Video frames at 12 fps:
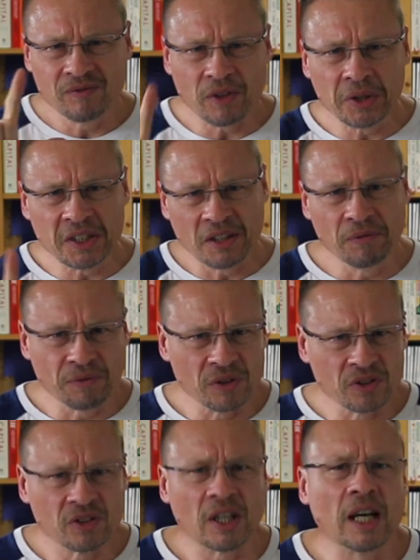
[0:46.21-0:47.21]
very
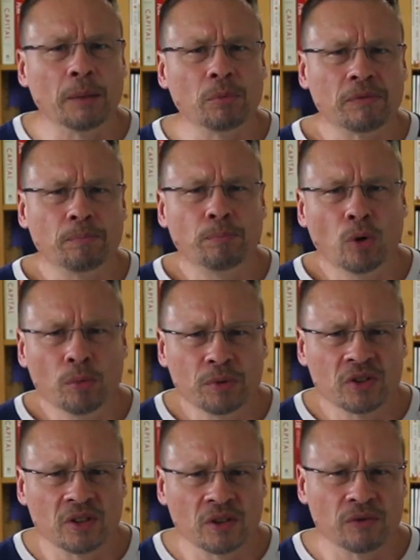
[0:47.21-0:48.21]
different type of
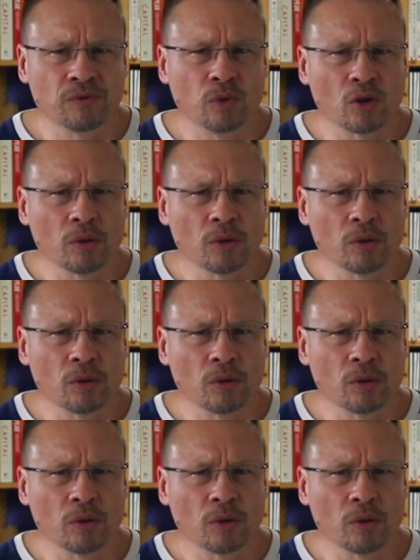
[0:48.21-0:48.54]
purposes for